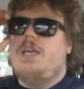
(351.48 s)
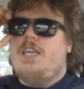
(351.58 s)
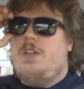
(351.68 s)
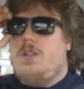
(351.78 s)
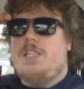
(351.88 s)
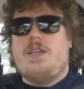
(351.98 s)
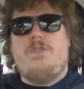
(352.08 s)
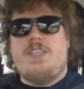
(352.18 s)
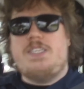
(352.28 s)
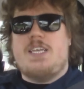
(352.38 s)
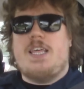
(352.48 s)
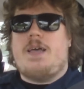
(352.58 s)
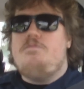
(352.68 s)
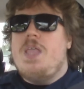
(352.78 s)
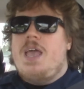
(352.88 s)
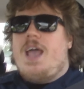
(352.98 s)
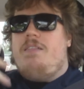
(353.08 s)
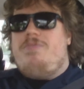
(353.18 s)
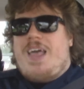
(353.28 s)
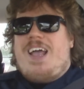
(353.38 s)
You know, like different things like that.
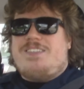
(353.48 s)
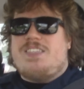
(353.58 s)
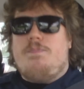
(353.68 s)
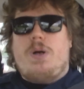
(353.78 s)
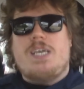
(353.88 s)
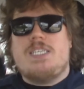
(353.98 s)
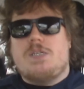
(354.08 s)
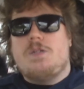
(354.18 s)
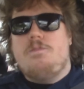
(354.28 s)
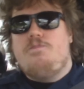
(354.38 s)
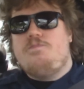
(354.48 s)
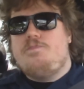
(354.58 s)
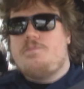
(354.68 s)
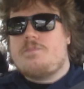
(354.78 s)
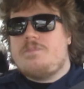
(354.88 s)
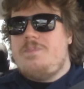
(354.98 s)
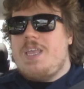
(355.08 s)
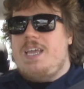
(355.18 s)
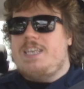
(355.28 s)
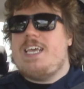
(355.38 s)
And that's the puzzle
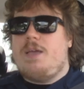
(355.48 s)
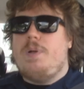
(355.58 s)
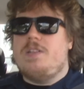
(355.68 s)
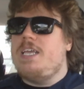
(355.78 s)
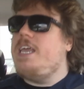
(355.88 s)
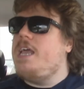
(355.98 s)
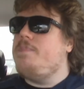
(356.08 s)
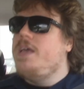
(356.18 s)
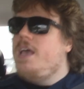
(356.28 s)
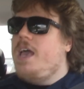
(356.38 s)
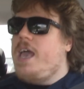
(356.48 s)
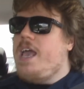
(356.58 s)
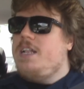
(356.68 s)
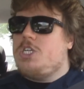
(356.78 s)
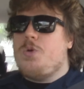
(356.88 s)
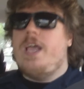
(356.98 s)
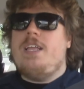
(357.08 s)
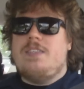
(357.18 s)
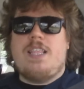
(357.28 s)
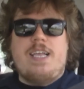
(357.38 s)
in a deck building game. And
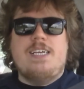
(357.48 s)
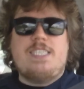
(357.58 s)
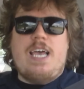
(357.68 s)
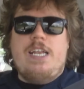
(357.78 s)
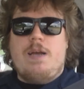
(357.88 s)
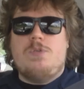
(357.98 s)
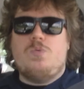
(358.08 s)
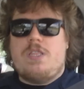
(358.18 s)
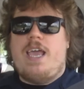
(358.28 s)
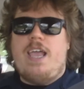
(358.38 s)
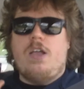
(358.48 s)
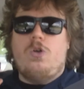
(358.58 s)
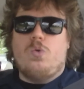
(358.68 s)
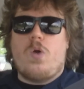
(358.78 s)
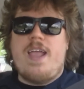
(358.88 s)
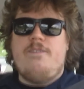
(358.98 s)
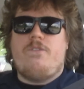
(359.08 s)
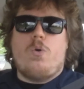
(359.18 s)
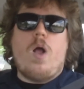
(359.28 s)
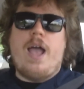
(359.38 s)
Trains, like I said, comes with a great
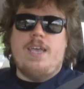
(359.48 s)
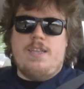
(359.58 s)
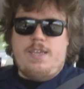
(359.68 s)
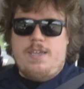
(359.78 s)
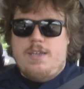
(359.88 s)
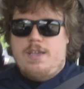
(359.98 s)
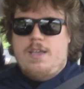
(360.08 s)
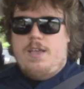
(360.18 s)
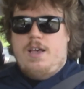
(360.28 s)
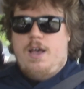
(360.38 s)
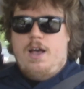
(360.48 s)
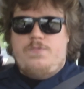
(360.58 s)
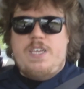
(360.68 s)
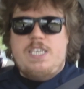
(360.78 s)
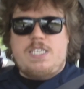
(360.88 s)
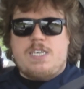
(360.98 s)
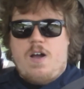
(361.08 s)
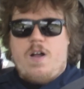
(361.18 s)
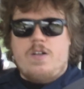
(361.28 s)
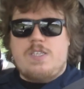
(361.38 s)
variety of these
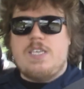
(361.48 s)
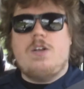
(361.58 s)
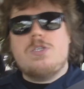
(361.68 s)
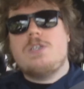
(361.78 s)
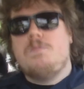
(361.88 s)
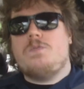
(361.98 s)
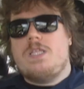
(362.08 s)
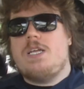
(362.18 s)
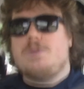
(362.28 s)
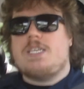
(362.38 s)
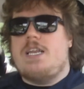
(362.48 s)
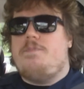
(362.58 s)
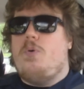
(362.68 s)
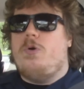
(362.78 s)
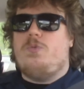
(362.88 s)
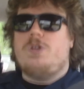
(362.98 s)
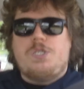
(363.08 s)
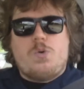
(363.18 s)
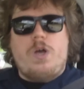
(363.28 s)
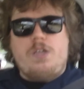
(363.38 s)
cards. It also comes with a double-sided board,
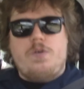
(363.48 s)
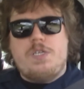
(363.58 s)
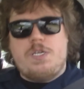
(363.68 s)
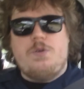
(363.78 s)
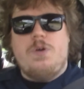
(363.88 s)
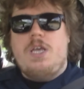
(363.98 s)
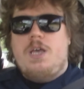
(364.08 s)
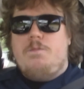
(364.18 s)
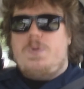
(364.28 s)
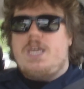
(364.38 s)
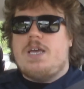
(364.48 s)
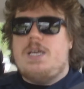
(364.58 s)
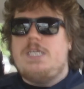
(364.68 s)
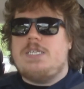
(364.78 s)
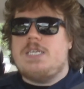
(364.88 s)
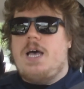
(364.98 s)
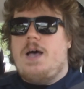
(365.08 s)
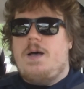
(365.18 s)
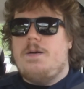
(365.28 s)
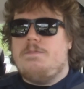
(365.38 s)
is quite good too, because
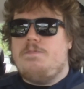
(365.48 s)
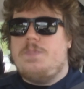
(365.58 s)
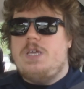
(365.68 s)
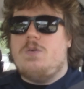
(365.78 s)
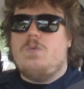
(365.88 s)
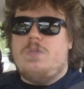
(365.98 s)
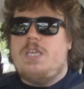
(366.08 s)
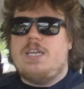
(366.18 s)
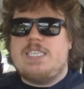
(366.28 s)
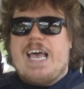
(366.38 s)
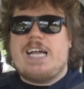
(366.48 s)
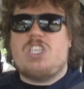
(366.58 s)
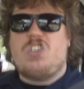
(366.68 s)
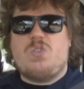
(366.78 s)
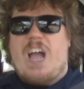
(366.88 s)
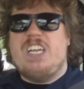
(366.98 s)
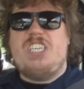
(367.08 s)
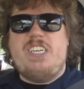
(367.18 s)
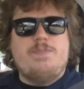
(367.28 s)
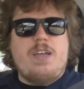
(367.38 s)
you know, the exact
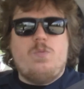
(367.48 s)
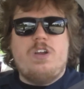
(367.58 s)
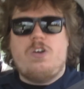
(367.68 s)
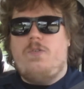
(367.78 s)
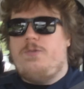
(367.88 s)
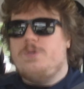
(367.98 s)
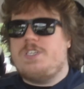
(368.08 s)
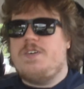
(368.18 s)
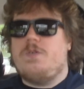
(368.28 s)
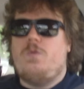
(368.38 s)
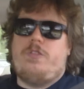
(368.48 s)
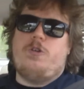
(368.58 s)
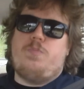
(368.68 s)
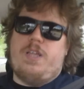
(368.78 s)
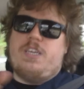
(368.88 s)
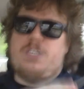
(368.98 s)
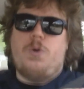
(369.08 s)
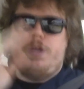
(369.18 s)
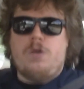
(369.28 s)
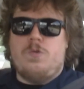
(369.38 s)
strategy you might want to go for is different whether you're playing in
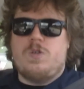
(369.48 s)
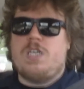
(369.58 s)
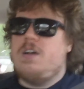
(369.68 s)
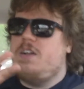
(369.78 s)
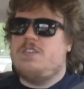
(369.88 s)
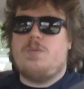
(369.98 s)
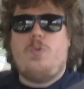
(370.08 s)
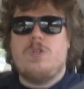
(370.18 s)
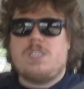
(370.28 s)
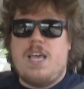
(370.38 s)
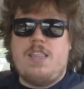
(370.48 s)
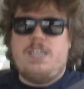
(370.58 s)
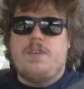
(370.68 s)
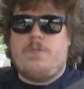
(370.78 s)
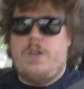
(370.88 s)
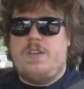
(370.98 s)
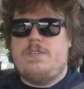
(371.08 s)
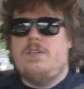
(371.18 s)
Tokyo or Osaka, because the board's slightly different.